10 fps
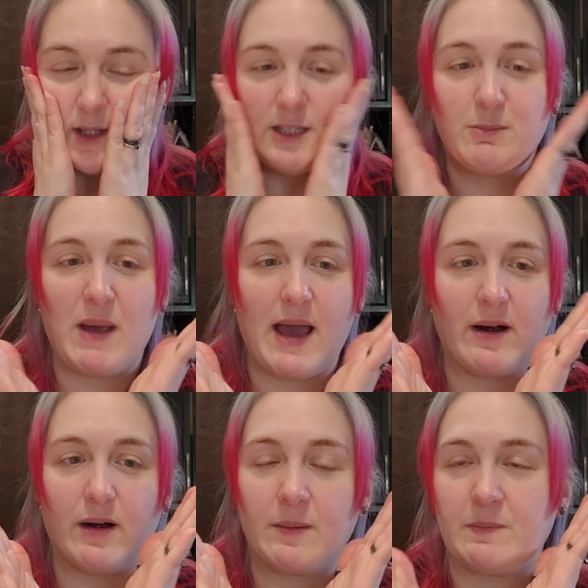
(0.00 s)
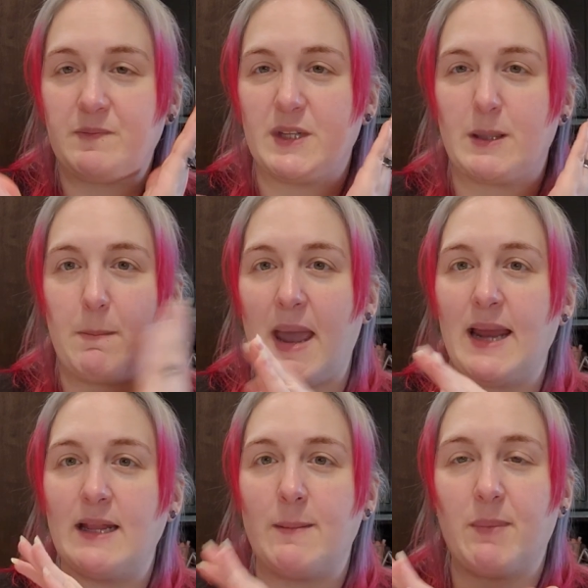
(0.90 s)
this batter,
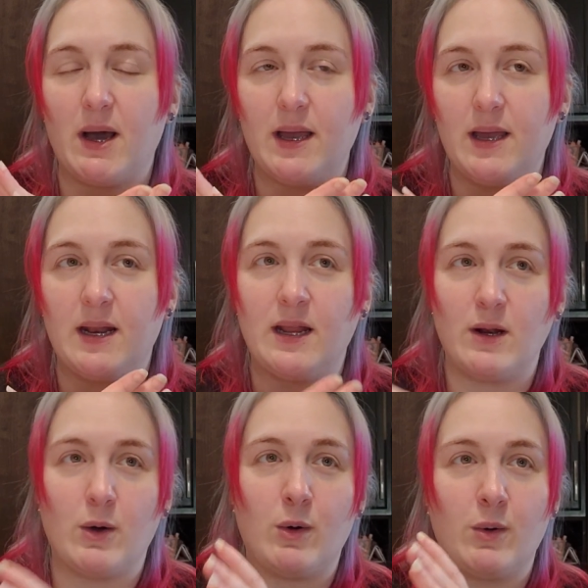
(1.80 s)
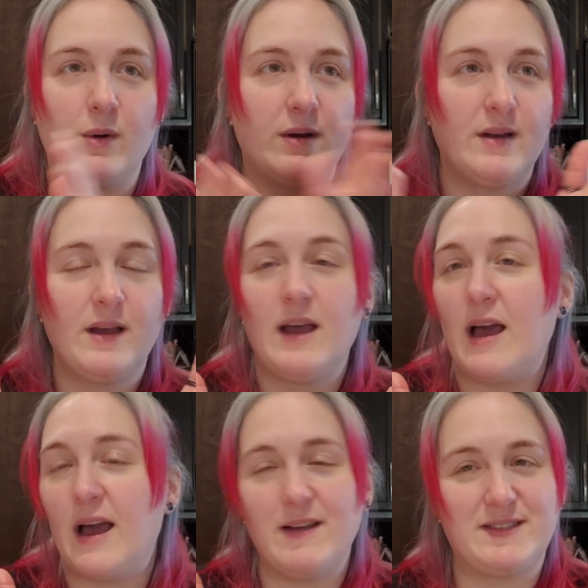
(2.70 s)
pain in the butt. And I know
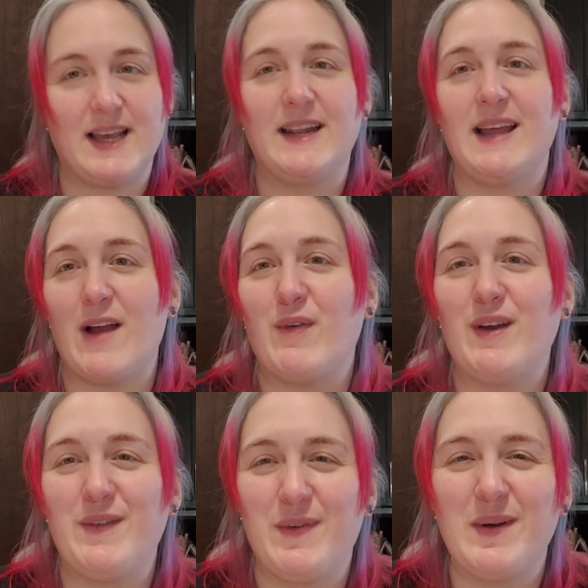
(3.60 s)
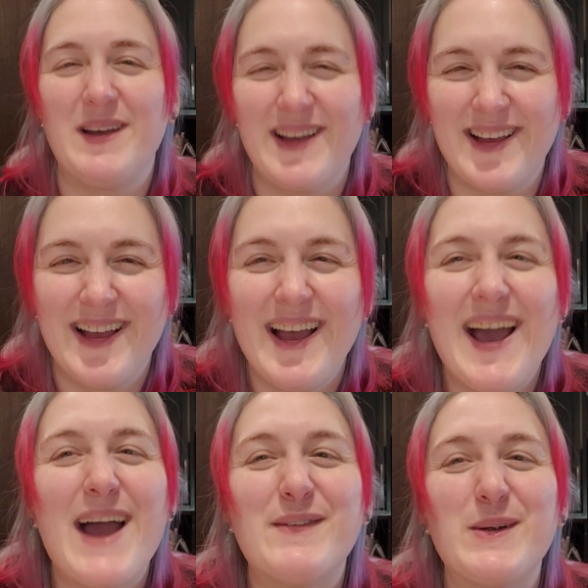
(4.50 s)
I've said it every,
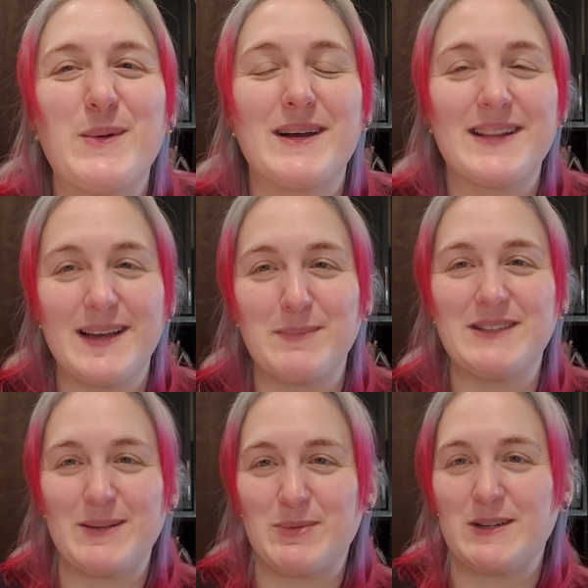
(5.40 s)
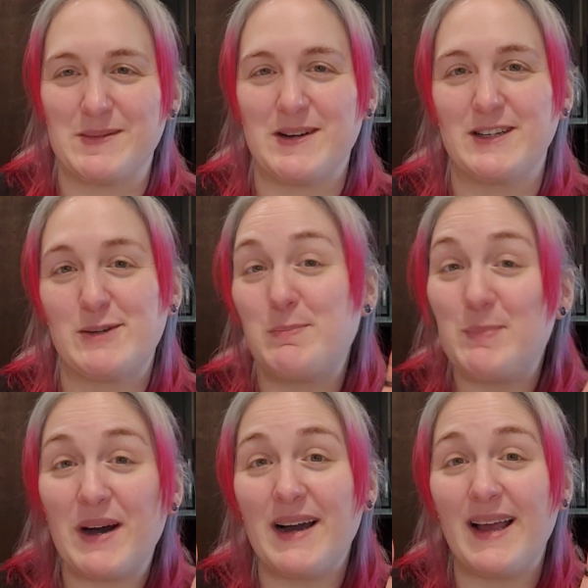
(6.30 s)
every weekly update pretty much,
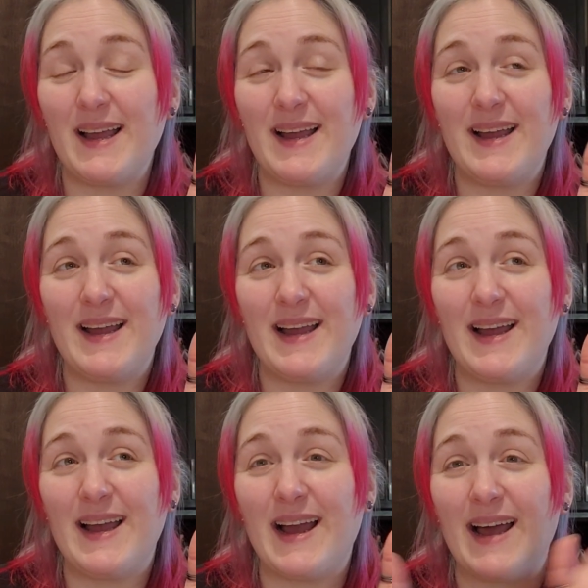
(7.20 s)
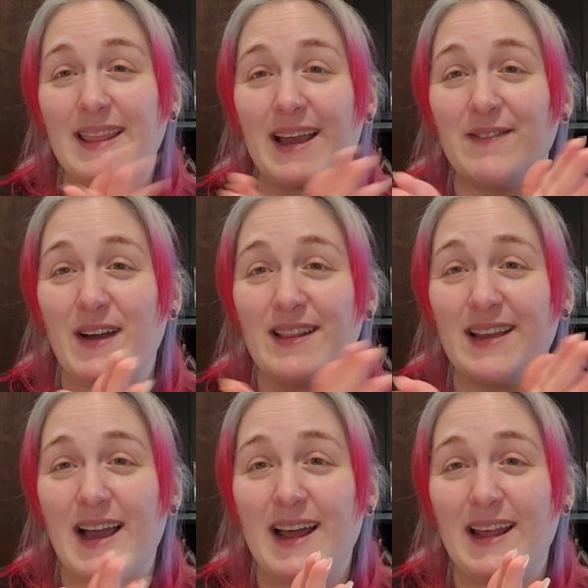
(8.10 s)
but I think I finally
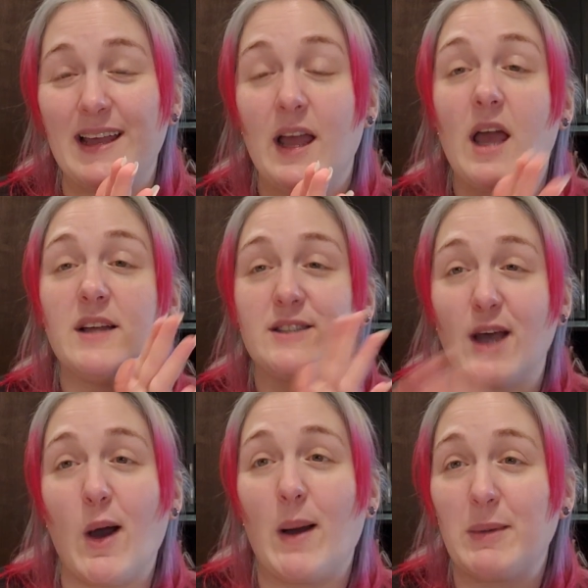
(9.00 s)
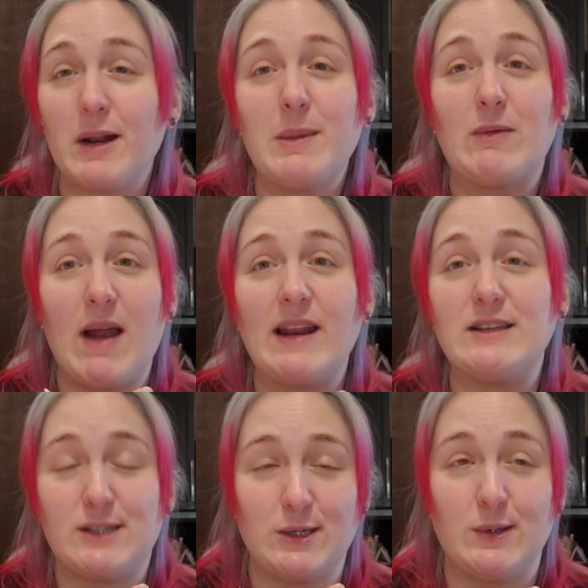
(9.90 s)
got it. So I'm going to be ready
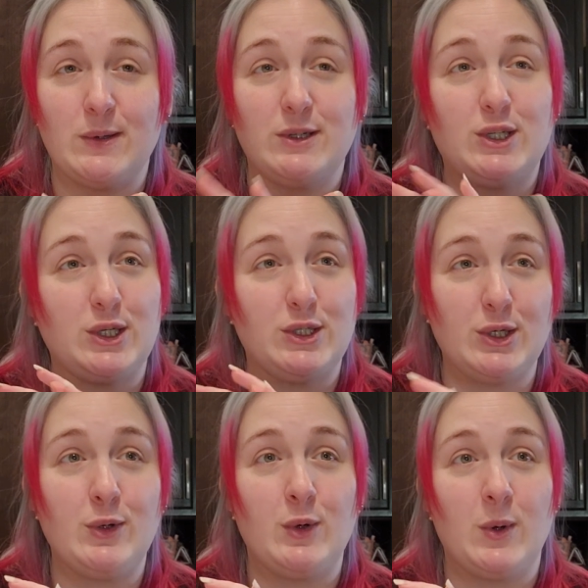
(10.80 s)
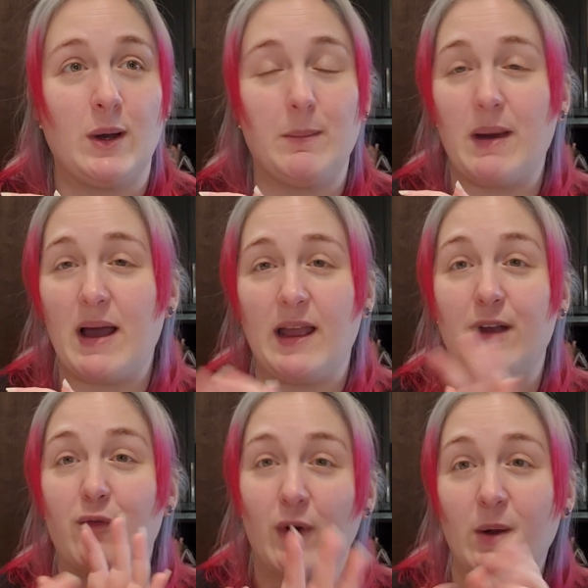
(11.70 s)
soon to do my
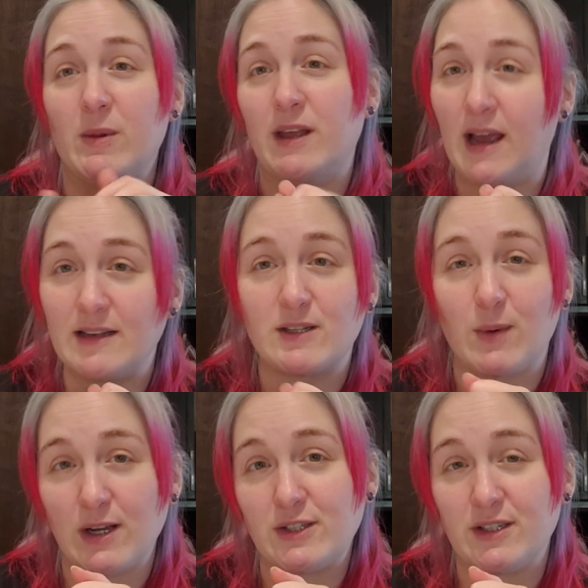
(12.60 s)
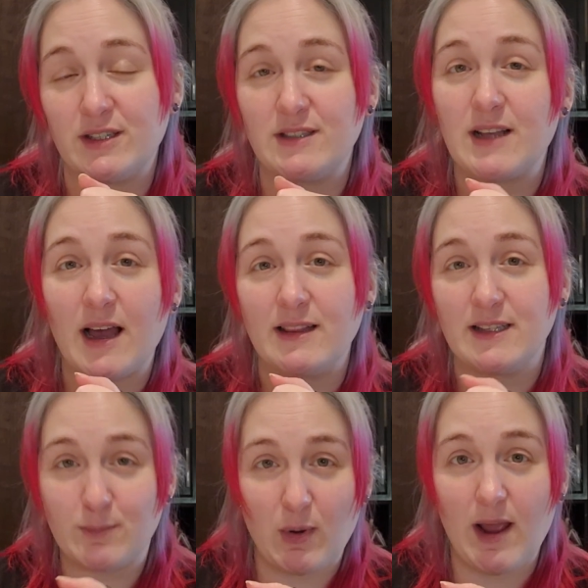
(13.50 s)
frequently asked questions on this
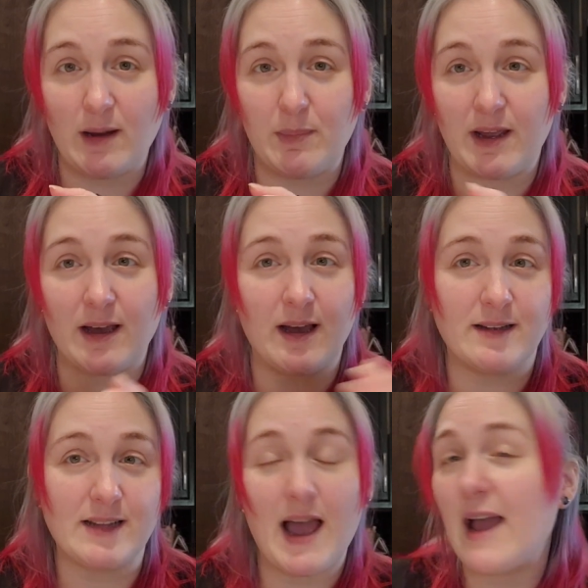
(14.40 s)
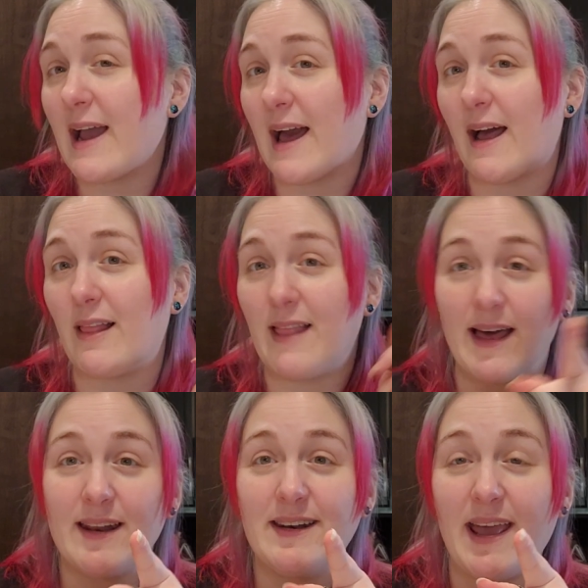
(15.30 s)
bread, because I got a lot
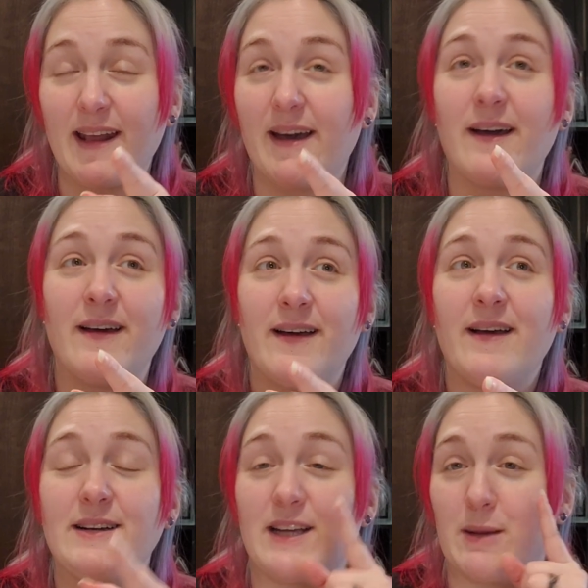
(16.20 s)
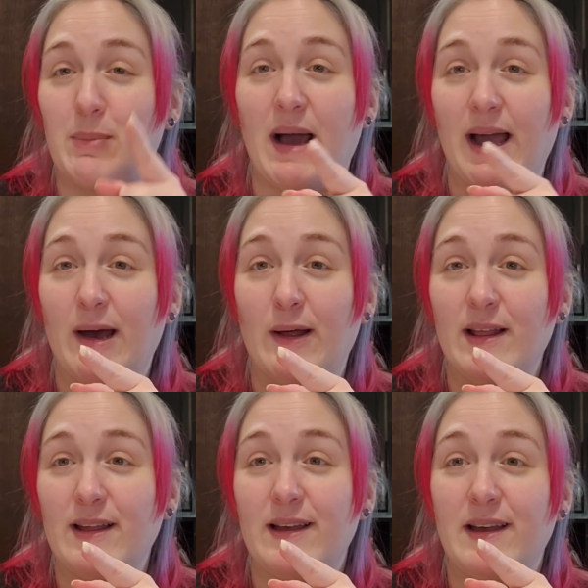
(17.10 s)
of data to compile
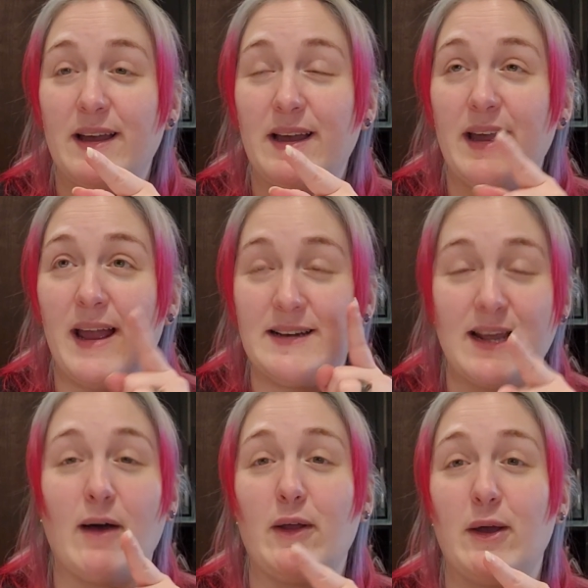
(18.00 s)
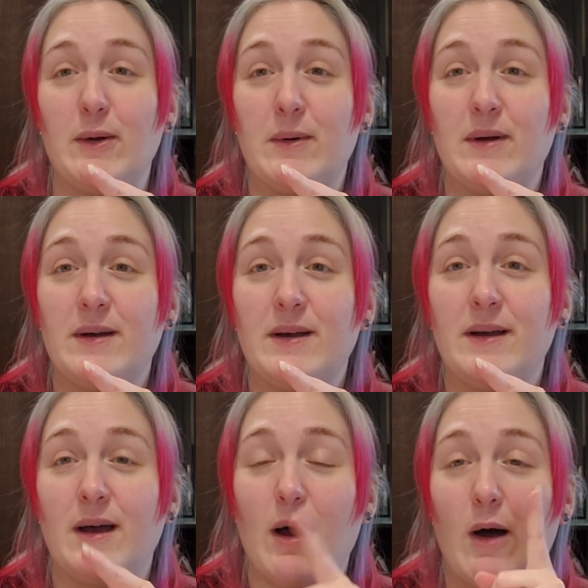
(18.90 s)
and tell you
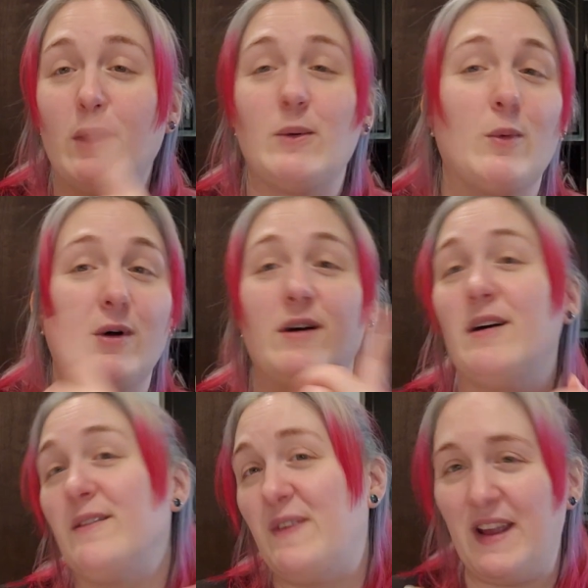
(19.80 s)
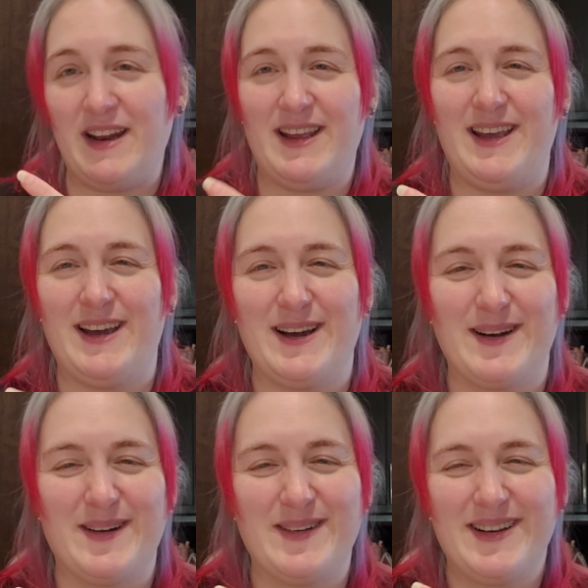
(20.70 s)
all in one
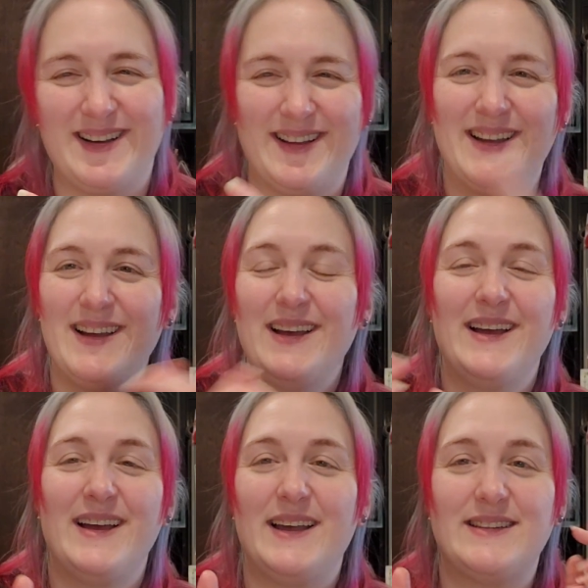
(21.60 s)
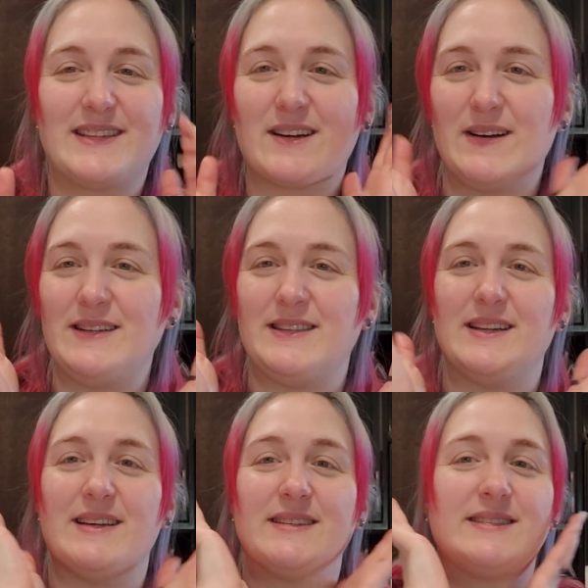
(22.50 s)
video. It's
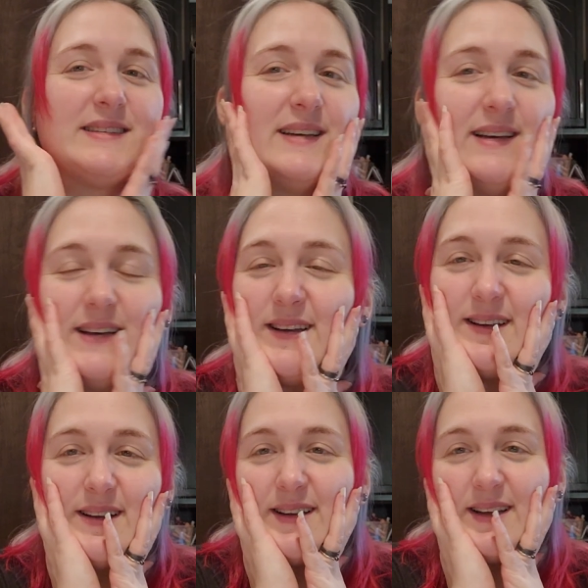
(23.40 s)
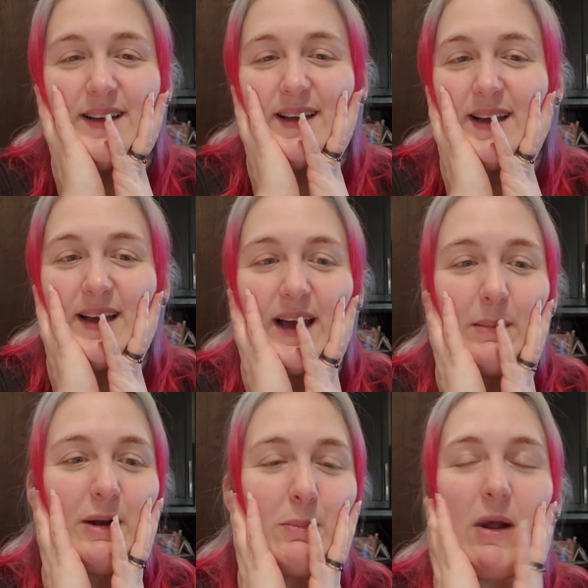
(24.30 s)
craziness. Uh, I'm
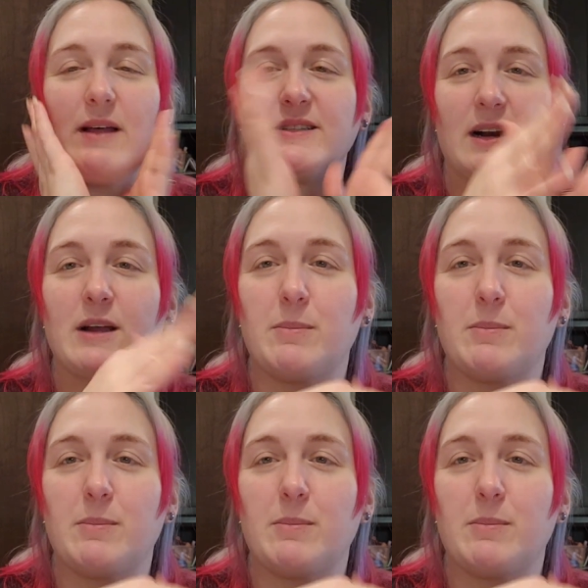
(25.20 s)
going to probably start